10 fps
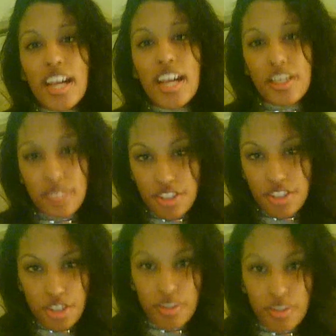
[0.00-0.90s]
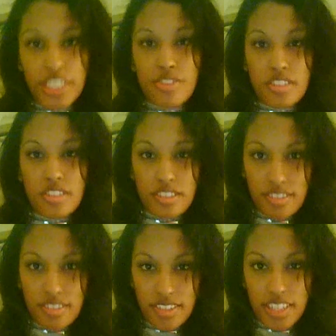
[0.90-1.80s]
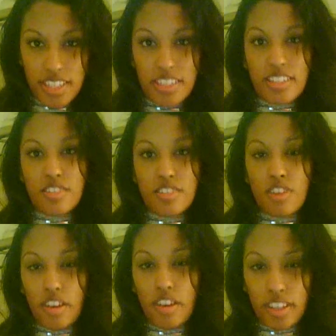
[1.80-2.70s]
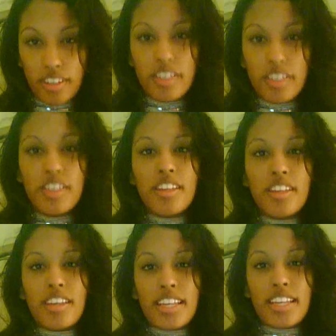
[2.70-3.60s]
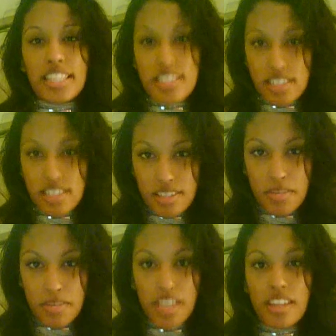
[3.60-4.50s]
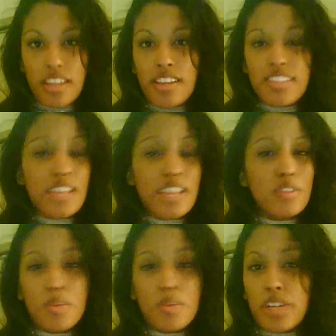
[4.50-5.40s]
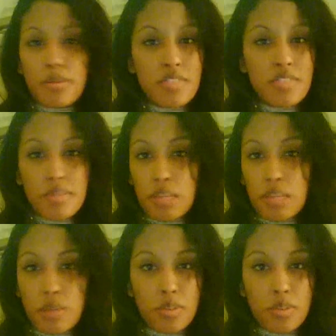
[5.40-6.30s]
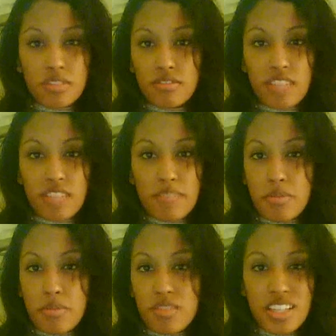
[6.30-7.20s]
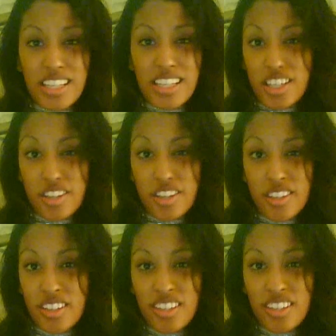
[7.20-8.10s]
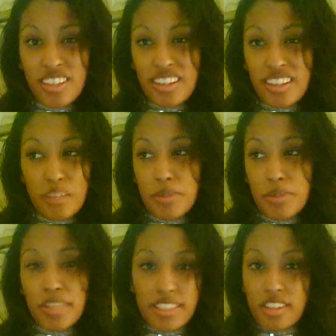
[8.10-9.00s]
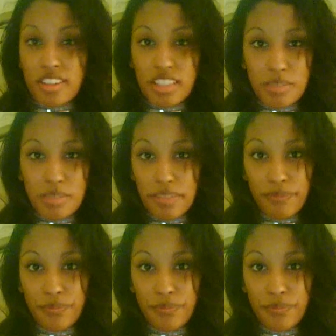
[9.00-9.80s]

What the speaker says: I know he's genuinely interested in talking and listening to me. So I don't open up to many people. I'm mostly an ear. People like to talk to me.